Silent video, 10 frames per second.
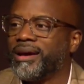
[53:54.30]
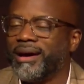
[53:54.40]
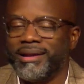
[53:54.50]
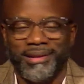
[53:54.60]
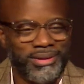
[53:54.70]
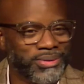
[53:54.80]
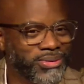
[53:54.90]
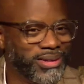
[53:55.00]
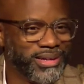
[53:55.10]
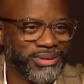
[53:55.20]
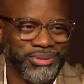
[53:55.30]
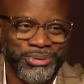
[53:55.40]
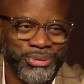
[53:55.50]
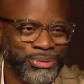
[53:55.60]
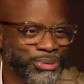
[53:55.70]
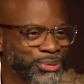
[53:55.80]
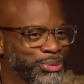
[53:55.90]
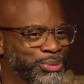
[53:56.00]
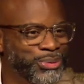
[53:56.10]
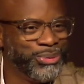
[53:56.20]
Hallelujah.
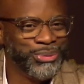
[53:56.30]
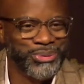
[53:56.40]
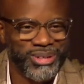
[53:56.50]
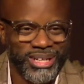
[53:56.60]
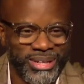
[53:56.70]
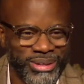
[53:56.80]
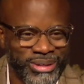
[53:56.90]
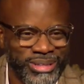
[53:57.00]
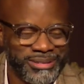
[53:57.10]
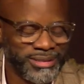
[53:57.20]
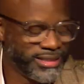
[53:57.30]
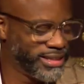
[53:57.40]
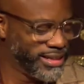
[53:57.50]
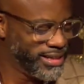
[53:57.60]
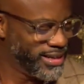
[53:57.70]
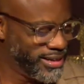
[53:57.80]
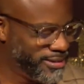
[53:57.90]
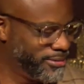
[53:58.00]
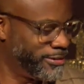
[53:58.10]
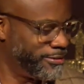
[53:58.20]
Ooh, Lord.
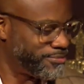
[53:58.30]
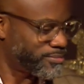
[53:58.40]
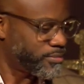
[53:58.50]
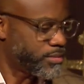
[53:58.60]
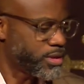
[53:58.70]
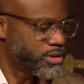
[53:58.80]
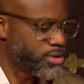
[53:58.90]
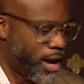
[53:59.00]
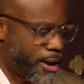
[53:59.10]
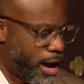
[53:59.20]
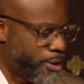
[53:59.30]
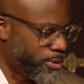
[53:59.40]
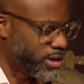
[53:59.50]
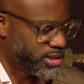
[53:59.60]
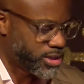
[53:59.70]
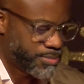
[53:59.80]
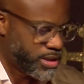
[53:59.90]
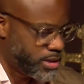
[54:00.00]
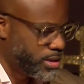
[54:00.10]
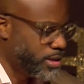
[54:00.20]
Uh, so I, I, want us to
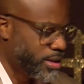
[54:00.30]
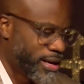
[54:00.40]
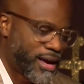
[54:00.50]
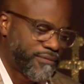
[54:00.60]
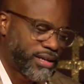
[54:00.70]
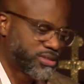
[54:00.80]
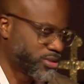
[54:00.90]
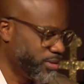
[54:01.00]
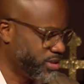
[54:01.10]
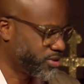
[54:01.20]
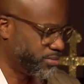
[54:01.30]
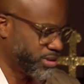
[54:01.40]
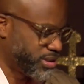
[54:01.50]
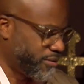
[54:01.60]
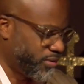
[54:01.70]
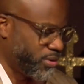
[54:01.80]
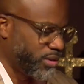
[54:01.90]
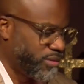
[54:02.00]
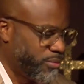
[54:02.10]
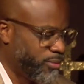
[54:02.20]
be, I've got so many scriptures and I've
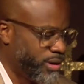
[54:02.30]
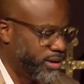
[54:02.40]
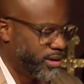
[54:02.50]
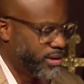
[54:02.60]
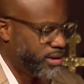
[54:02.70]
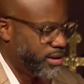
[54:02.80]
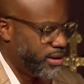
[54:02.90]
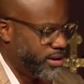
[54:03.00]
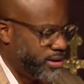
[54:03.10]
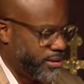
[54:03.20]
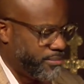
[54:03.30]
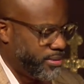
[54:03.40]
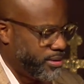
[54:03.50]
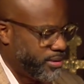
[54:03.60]
only read one. And um,